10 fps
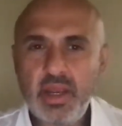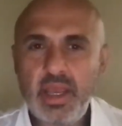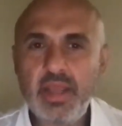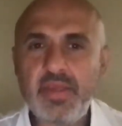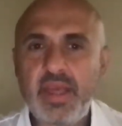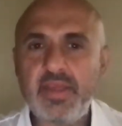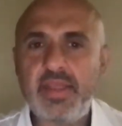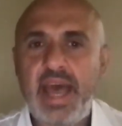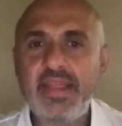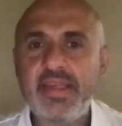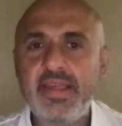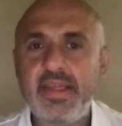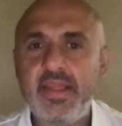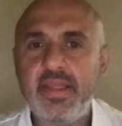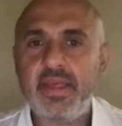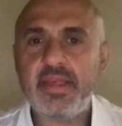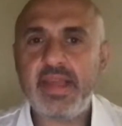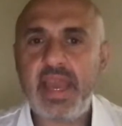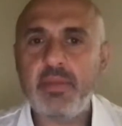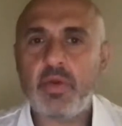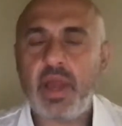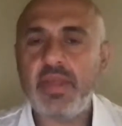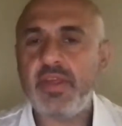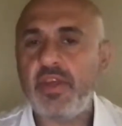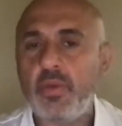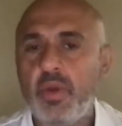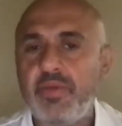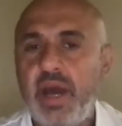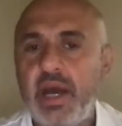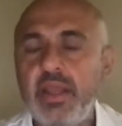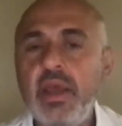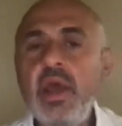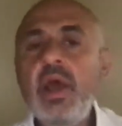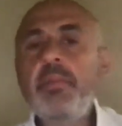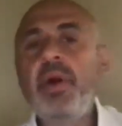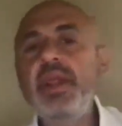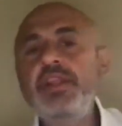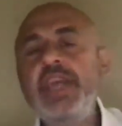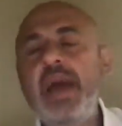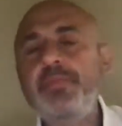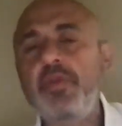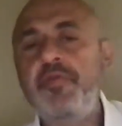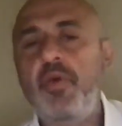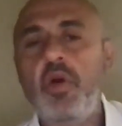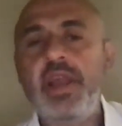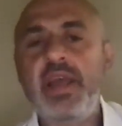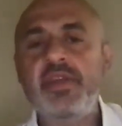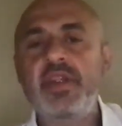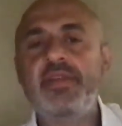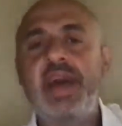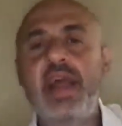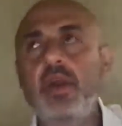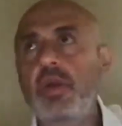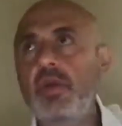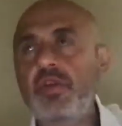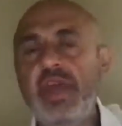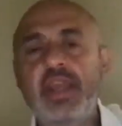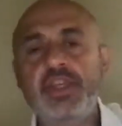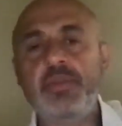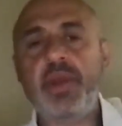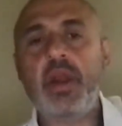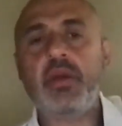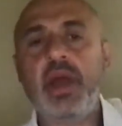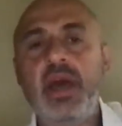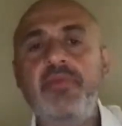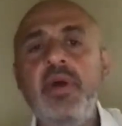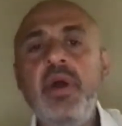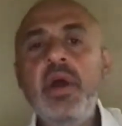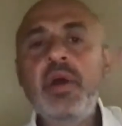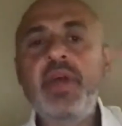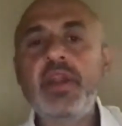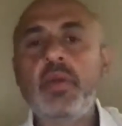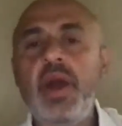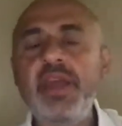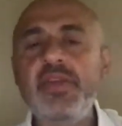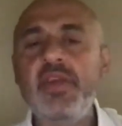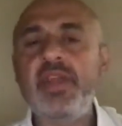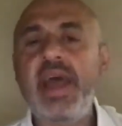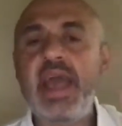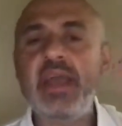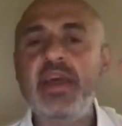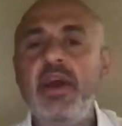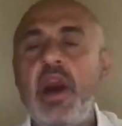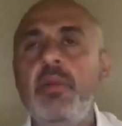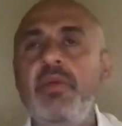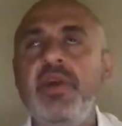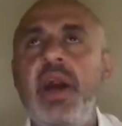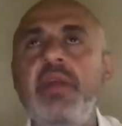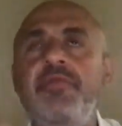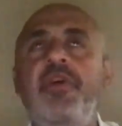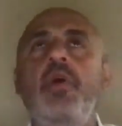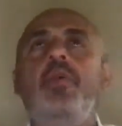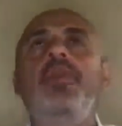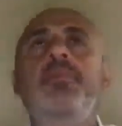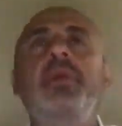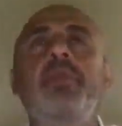It says that's the same Christ is the Word of God. But in chapter 4, he has an entire section, paragraph, that Christ is the hand and arm of God. Folks, be